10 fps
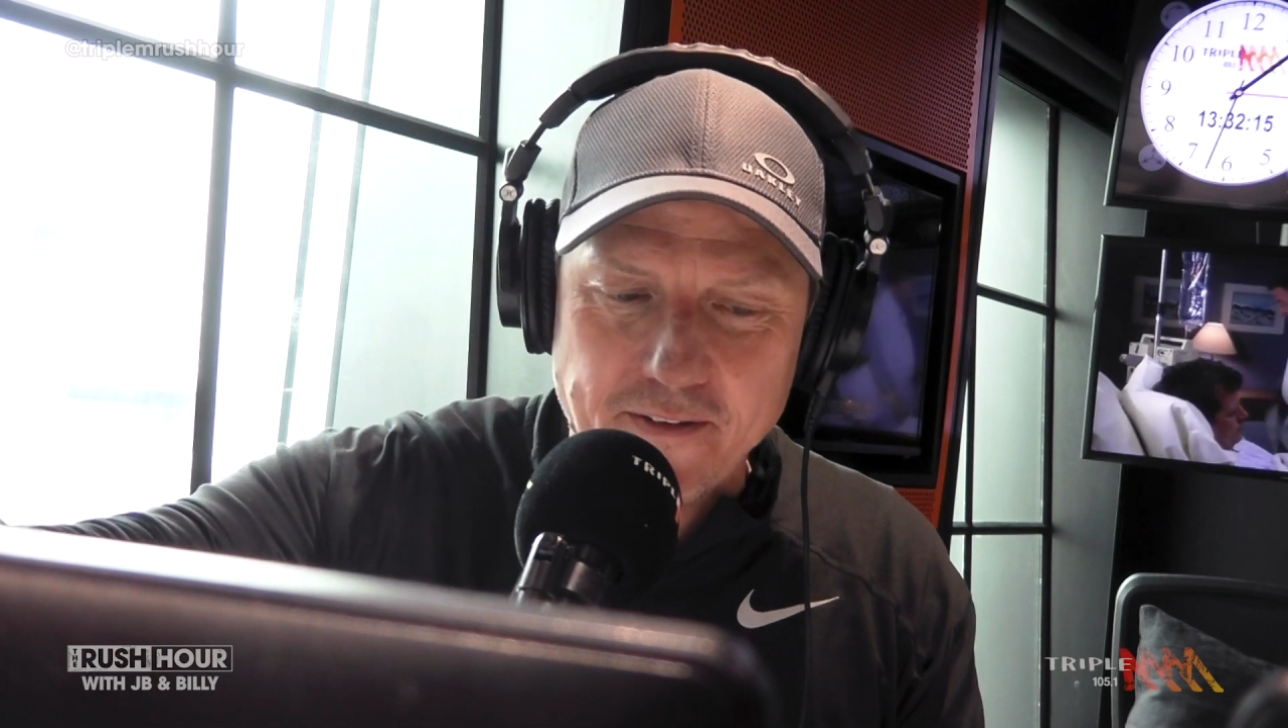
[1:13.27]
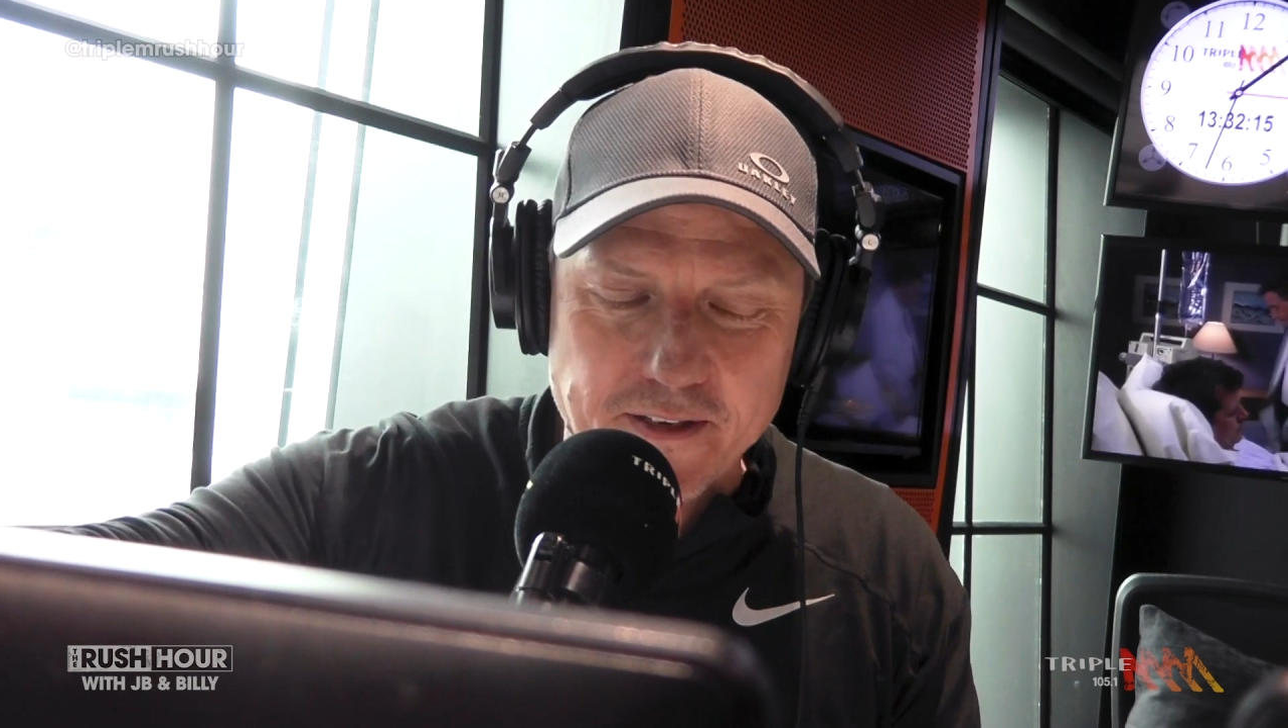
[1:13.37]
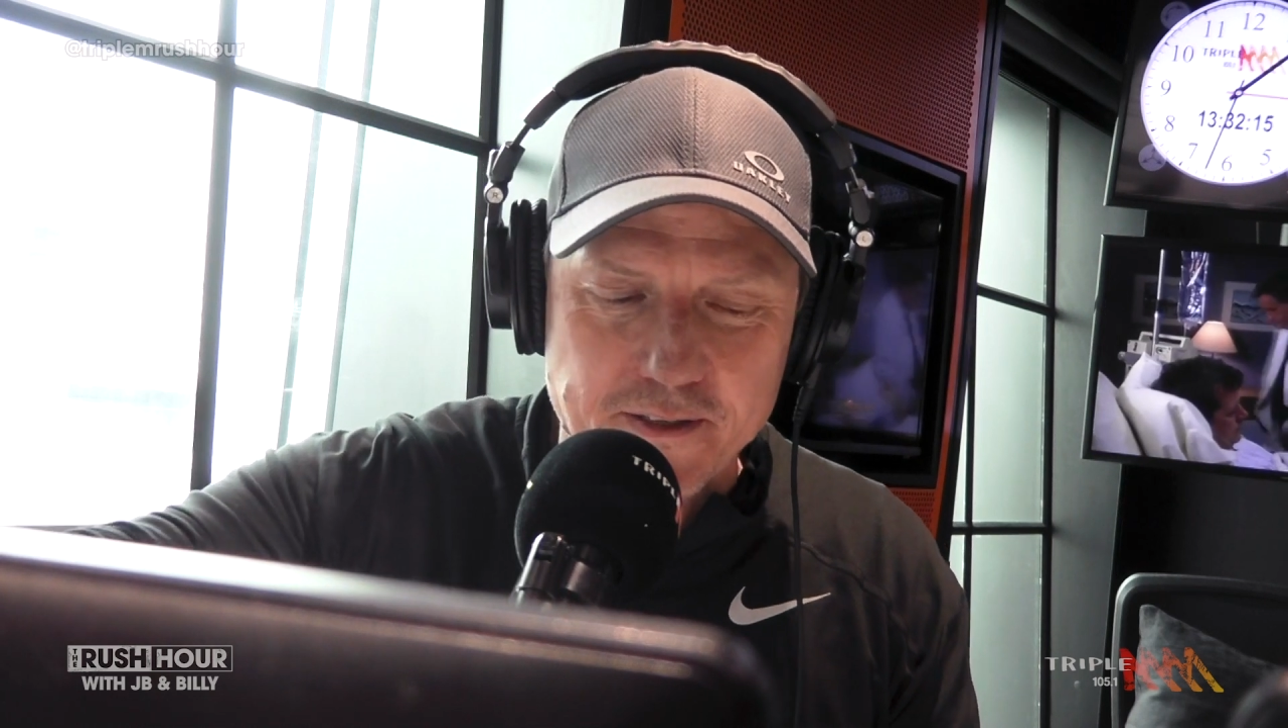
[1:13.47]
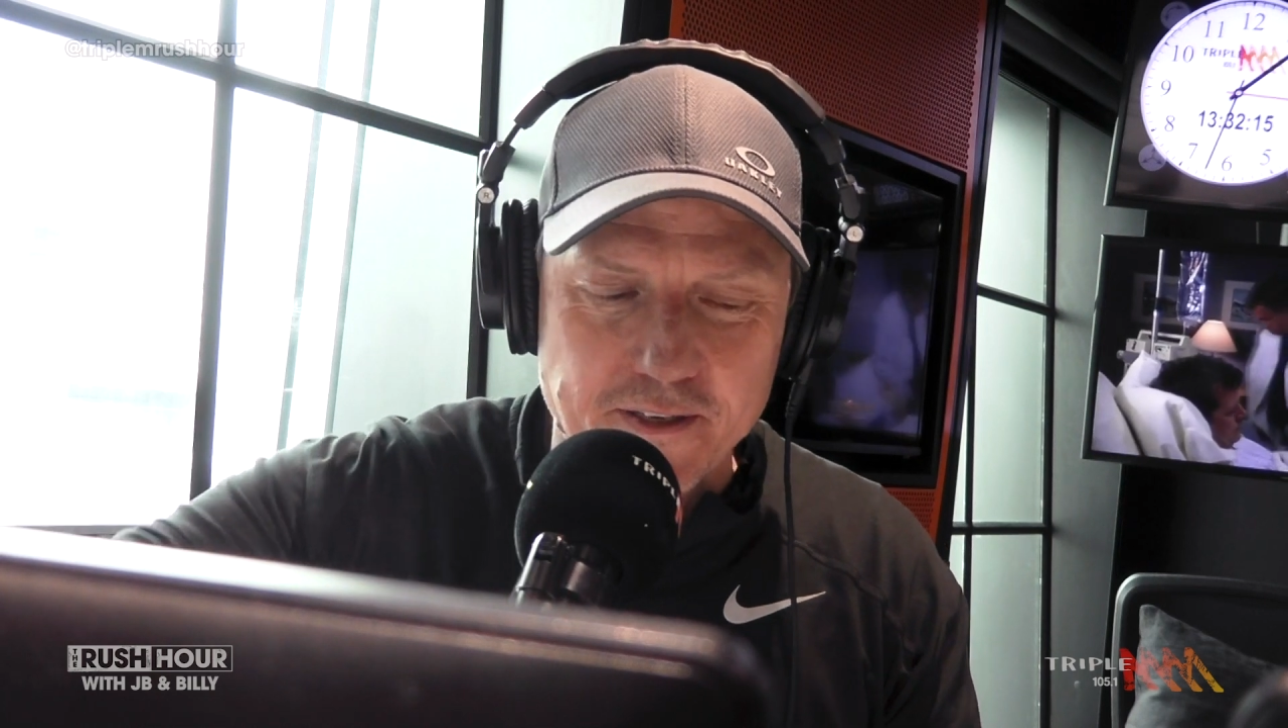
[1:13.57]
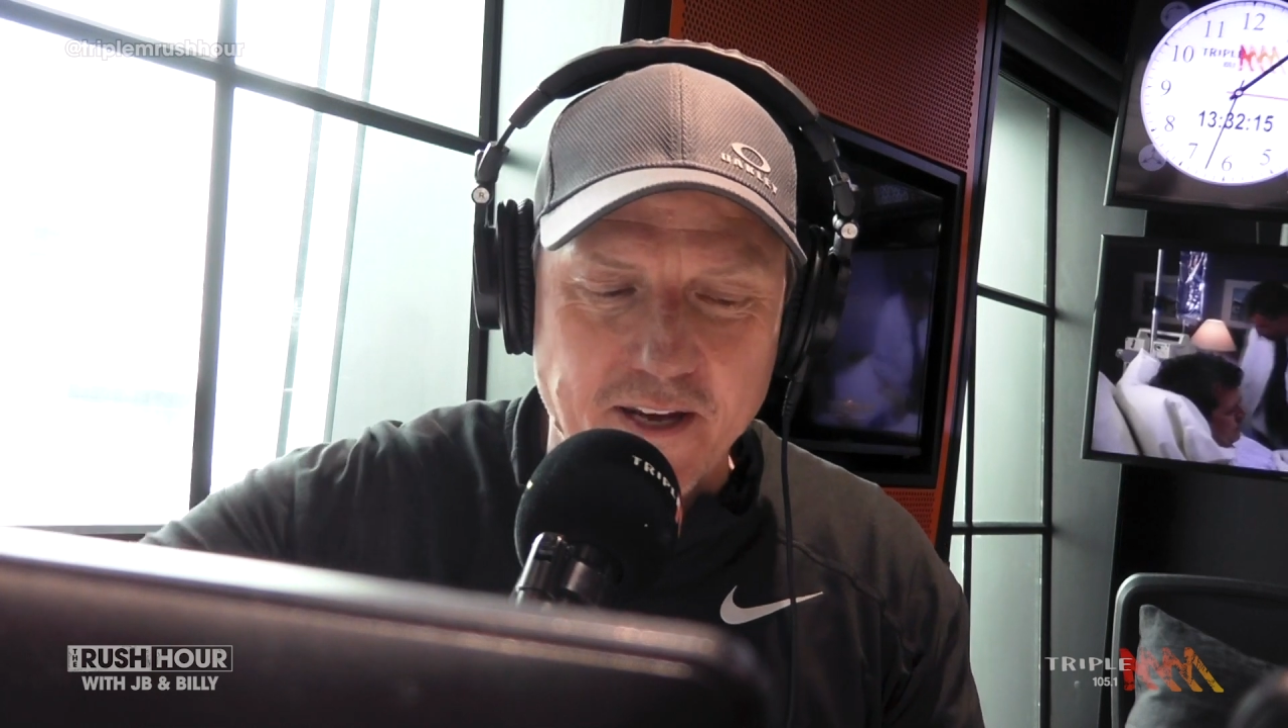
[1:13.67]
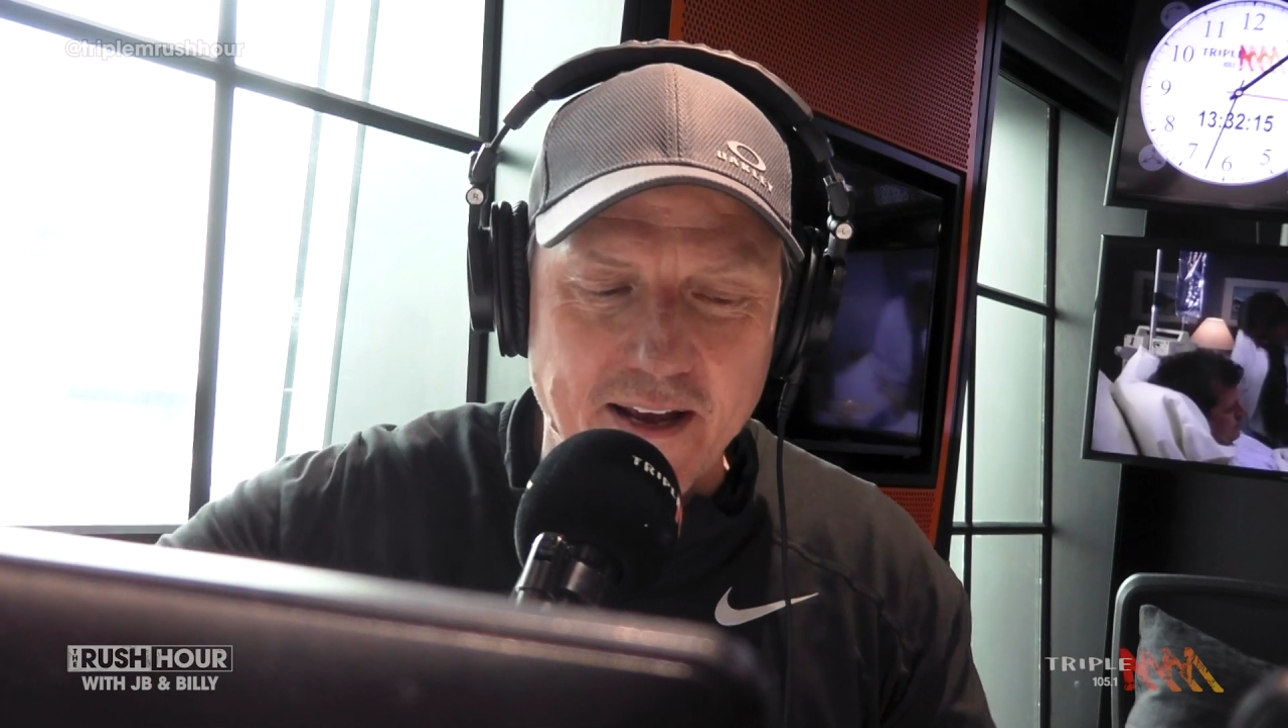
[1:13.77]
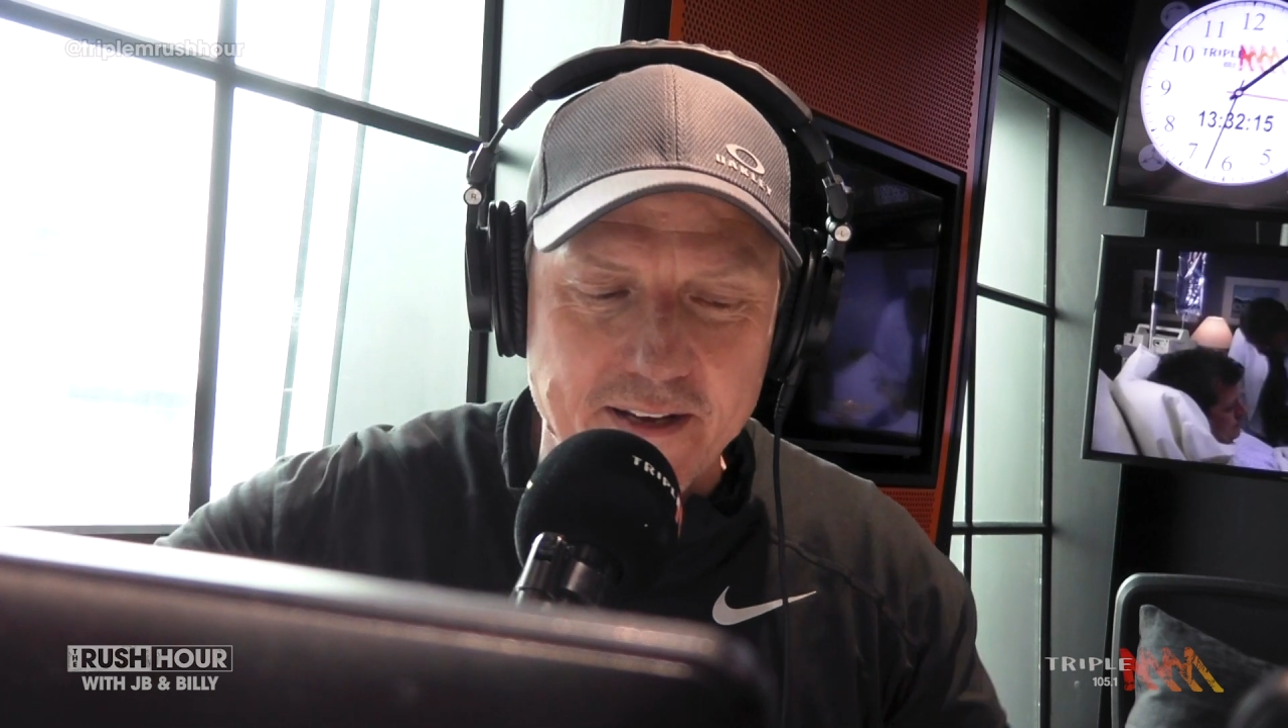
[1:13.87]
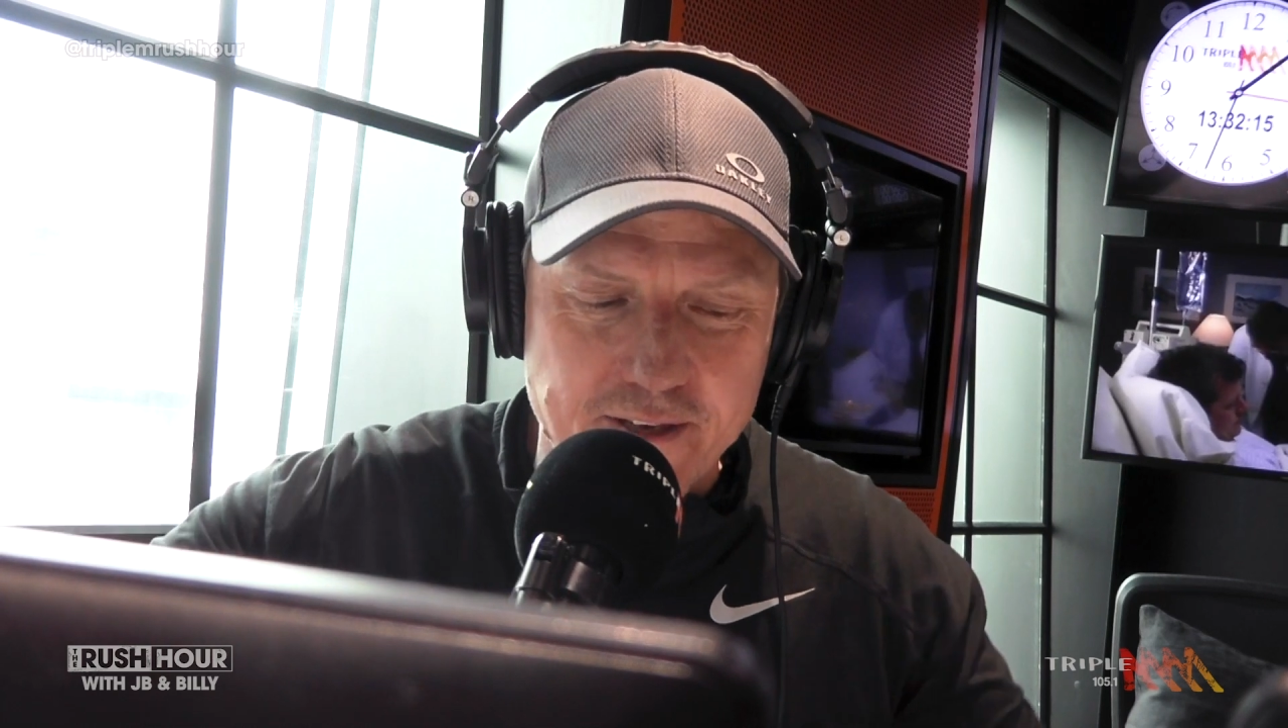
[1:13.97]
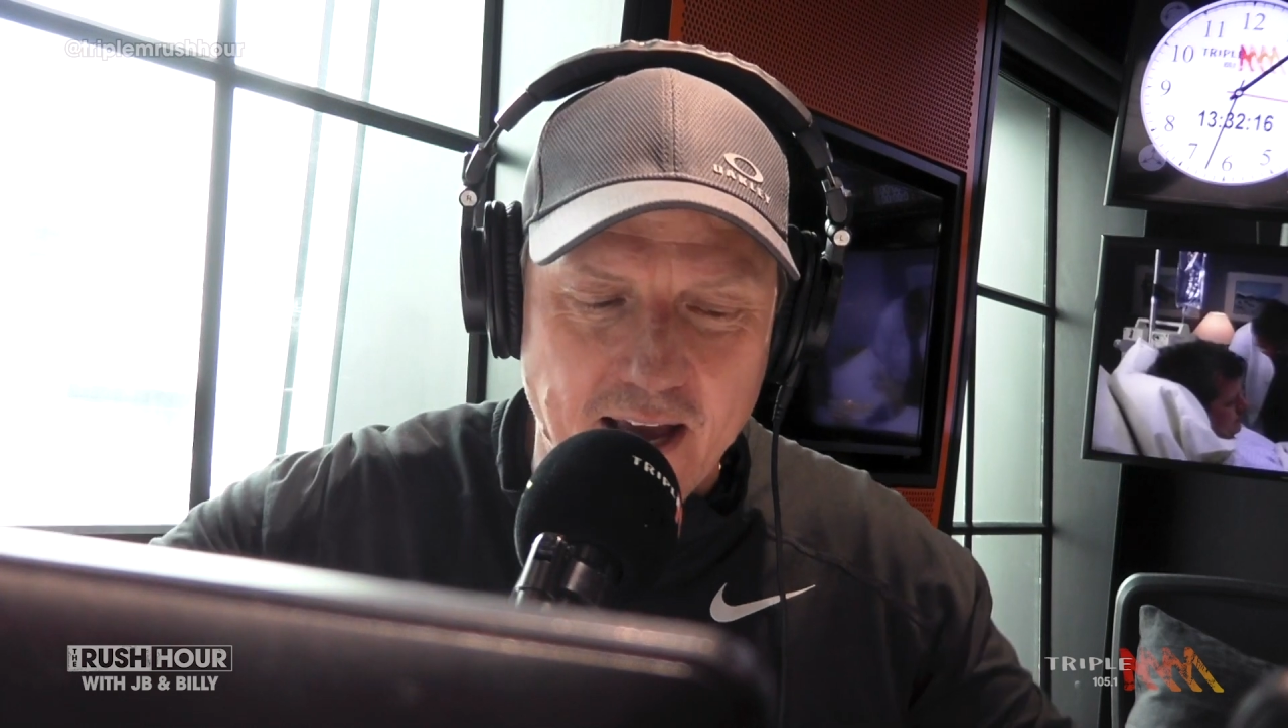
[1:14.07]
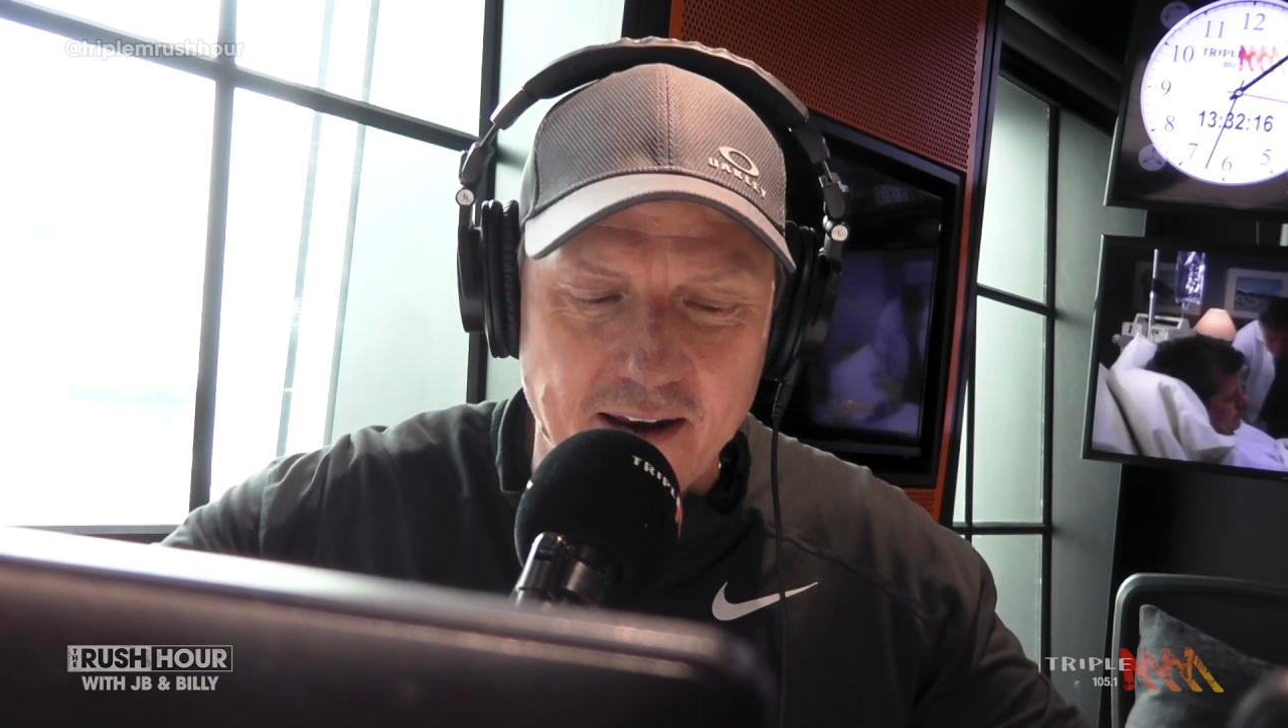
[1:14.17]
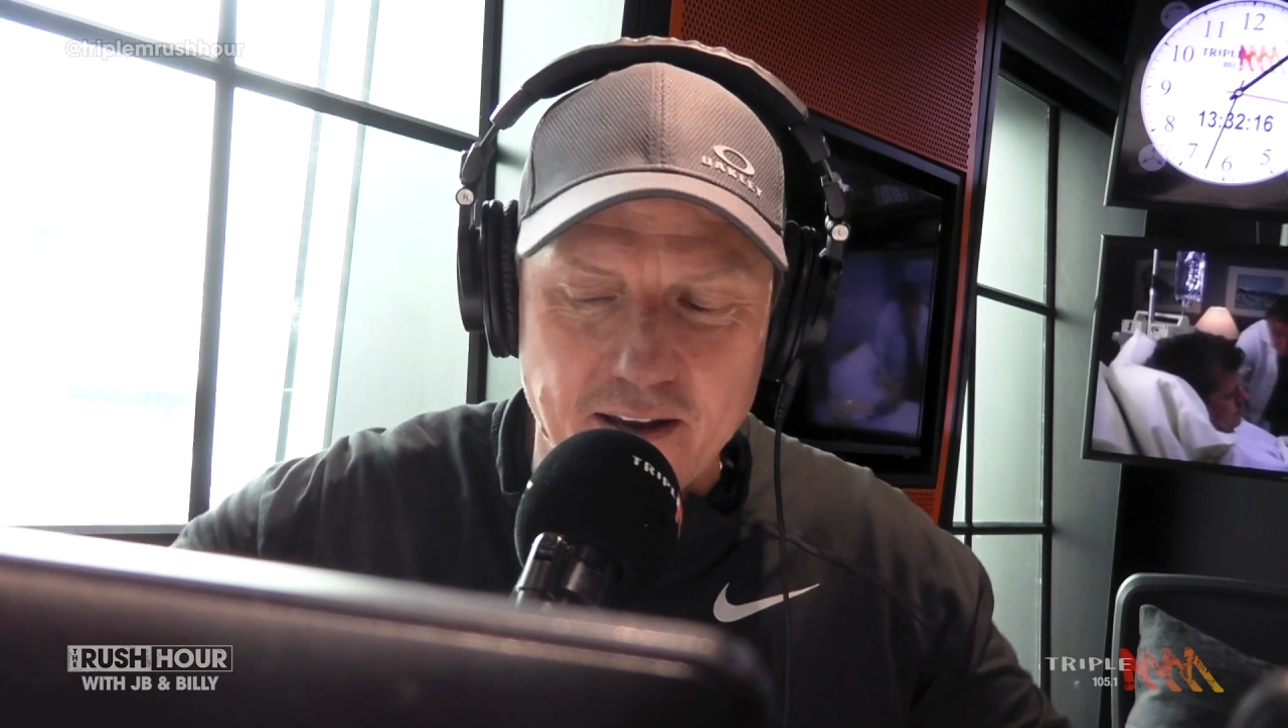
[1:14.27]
just to take us out,